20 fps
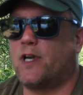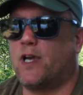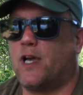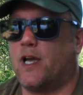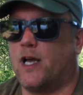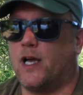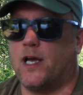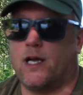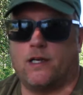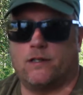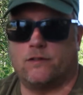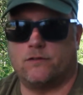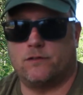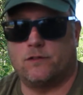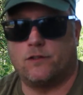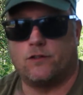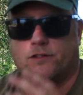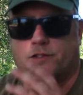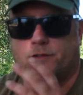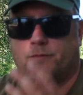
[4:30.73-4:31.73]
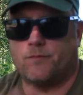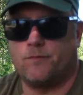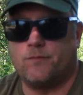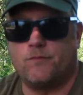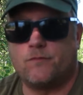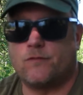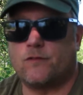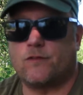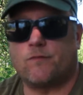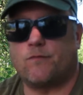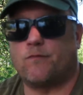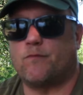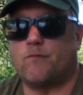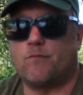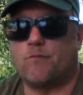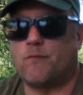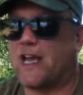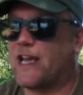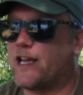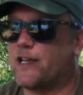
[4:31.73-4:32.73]
loads of
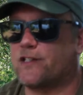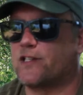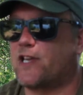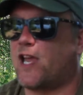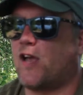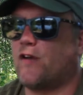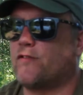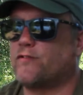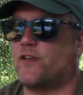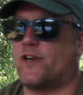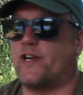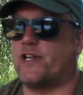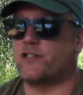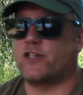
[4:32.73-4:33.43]
mega scales on it.